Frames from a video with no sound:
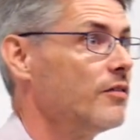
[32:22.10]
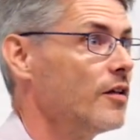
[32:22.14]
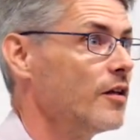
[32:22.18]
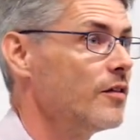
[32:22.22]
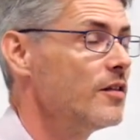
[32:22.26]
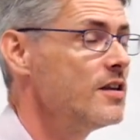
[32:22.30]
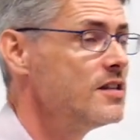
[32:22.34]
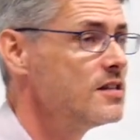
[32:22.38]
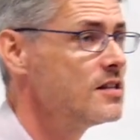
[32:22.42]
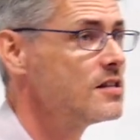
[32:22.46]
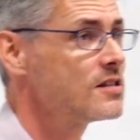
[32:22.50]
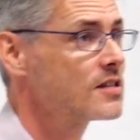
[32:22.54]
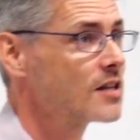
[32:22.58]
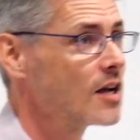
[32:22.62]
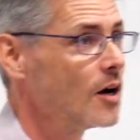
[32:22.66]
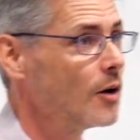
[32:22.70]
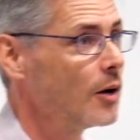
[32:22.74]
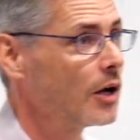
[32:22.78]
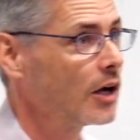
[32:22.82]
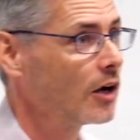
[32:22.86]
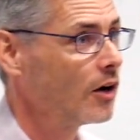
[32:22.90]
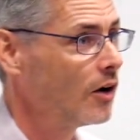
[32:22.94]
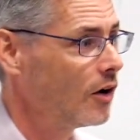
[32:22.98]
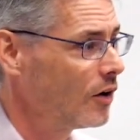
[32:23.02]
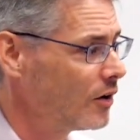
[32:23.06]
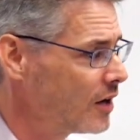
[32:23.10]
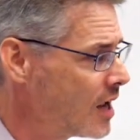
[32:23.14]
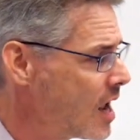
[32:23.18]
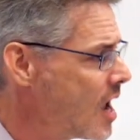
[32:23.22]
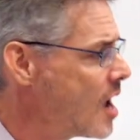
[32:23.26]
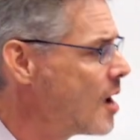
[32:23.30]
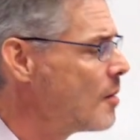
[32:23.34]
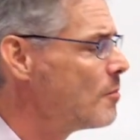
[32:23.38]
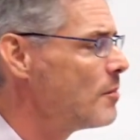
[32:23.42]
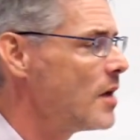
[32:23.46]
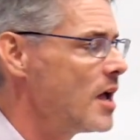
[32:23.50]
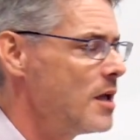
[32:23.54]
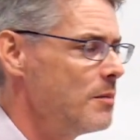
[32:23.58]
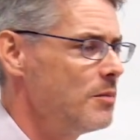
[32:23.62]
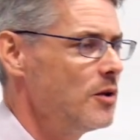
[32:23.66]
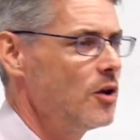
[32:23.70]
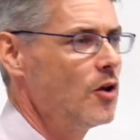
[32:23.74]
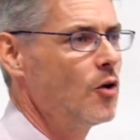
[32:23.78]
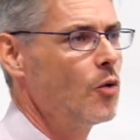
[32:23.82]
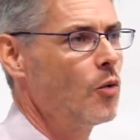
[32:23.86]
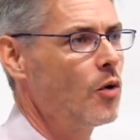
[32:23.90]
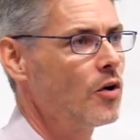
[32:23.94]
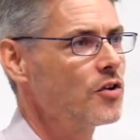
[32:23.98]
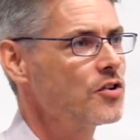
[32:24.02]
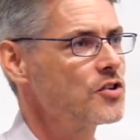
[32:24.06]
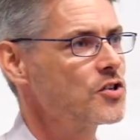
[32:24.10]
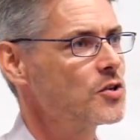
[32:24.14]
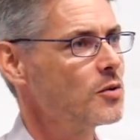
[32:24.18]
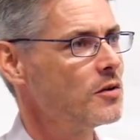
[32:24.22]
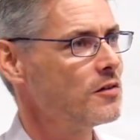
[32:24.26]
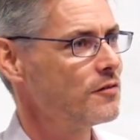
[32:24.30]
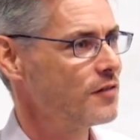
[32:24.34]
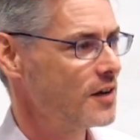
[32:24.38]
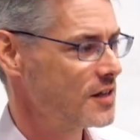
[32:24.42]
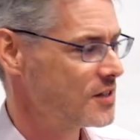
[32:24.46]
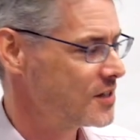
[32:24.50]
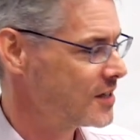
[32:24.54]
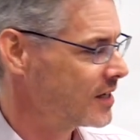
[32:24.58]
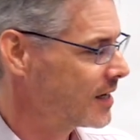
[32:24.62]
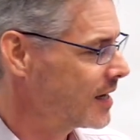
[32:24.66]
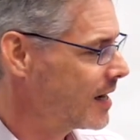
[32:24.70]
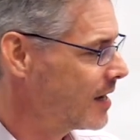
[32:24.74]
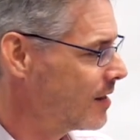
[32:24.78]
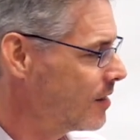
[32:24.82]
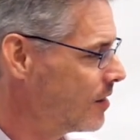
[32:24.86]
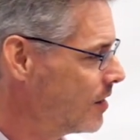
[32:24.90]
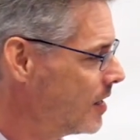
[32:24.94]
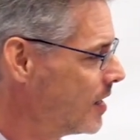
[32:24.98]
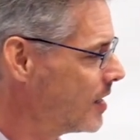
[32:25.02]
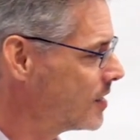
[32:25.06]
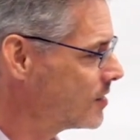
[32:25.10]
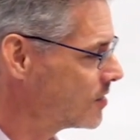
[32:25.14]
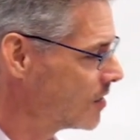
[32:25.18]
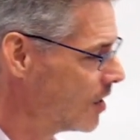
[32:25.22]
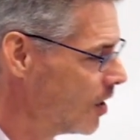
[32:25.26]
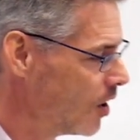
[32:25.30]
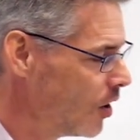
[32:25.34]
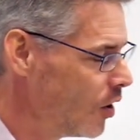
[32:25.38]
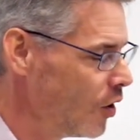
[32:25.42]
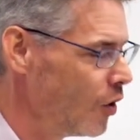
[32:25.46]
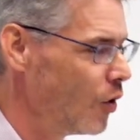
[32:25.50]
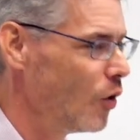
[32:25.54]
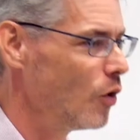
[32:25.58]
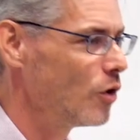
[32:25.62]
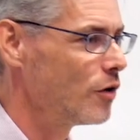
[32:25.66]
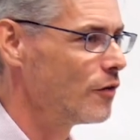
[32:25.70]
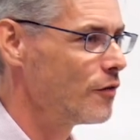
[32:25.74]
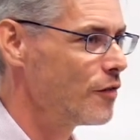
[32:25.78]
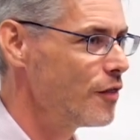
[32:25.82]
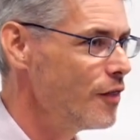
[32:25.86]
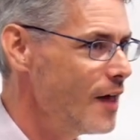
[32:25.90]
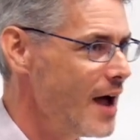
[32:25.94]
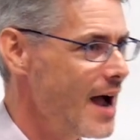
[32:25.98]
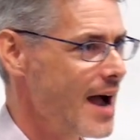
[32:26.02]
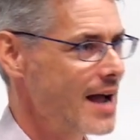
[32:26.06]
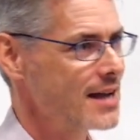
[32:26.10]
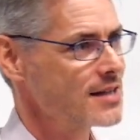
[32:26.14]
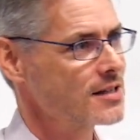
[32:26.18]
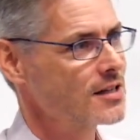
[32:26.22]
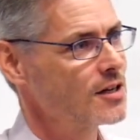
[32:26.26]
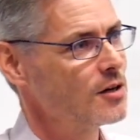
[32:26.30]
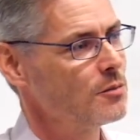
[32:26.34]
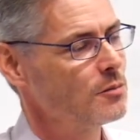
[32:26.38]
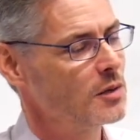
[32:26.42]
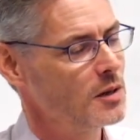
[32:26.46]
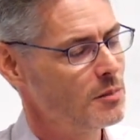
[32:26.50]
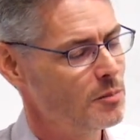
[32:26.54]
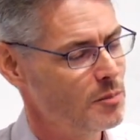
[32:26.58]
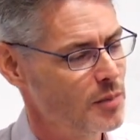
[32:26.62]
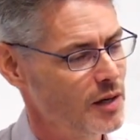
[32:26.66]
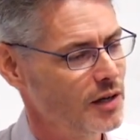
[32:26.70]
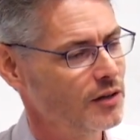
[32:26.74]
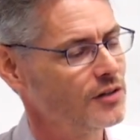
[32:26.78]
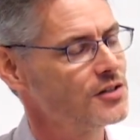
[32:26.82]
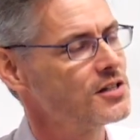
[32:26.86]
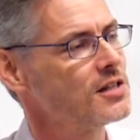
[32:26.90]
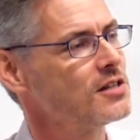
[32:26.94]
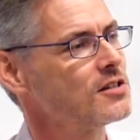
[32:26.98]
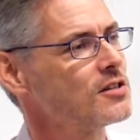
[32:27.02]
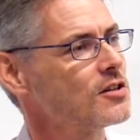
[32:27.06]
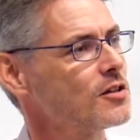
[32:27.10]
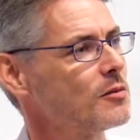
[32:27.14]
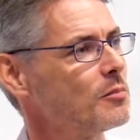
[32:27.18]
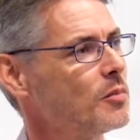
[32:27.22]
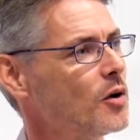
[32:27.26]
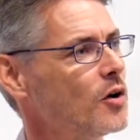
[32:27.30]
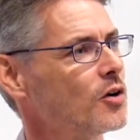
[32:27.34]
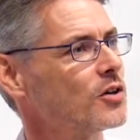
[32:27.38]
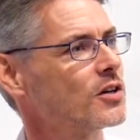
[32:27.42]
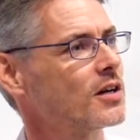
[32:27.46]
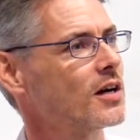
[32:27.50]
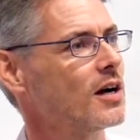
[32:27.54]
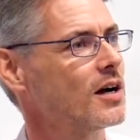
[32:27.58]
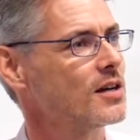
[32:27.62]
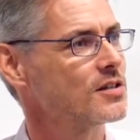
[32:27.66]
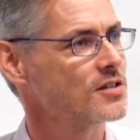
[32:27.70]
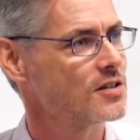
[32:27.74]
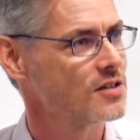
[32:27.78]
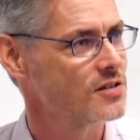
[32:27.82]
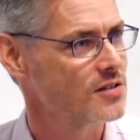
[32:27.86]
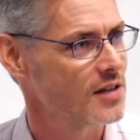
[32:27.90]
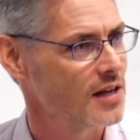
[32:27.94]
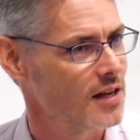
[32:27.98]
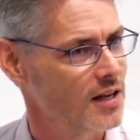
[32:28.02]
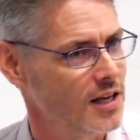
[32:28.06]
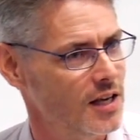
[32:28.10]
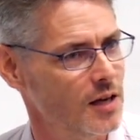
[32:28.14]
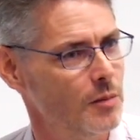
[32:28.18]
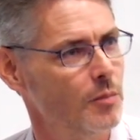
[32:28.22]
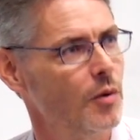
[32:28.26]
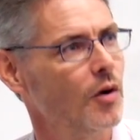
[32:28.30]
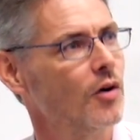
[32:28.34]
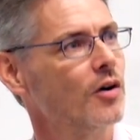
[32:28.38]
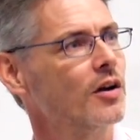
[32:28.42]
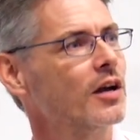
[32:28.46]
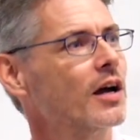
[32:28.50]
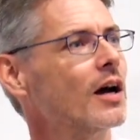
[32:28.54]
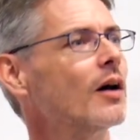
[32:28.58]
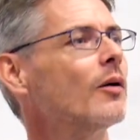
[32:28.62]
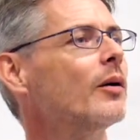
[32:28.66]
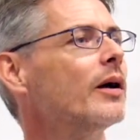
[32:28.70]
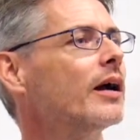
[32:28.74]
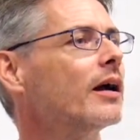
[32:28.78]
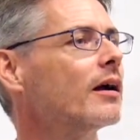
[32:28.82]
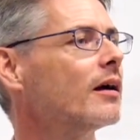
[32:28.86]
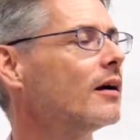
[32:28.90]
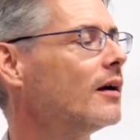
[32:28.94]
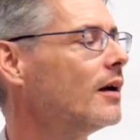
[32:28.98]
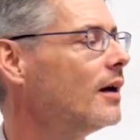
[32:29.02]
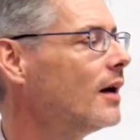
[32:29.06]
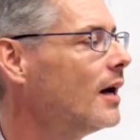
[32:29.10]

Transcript: that this is going on, maybe you want to investigate this, all of that can be built into the podcast as they keep on going.